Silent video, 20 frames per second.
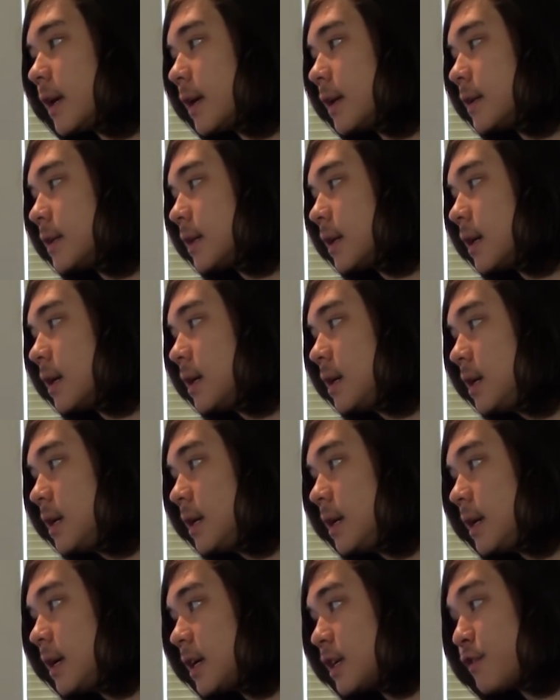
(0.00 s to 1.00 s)
And
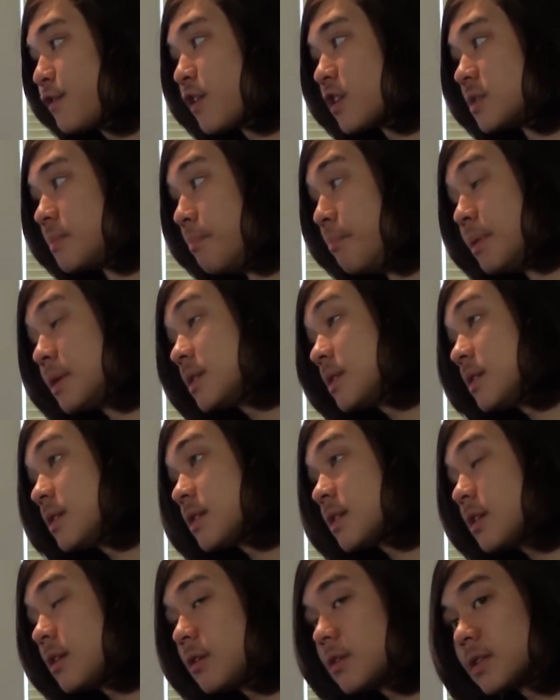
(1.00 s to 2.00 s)
as far as
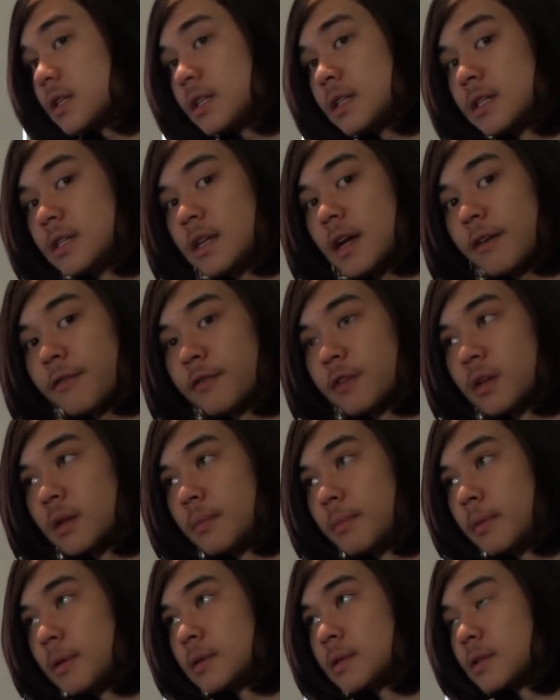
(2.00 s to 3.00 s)
business goes, it's
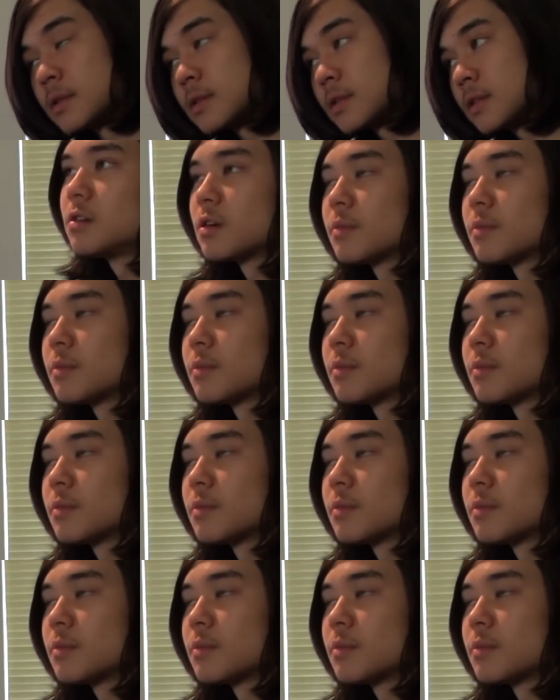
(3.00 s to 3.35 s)
definitely business.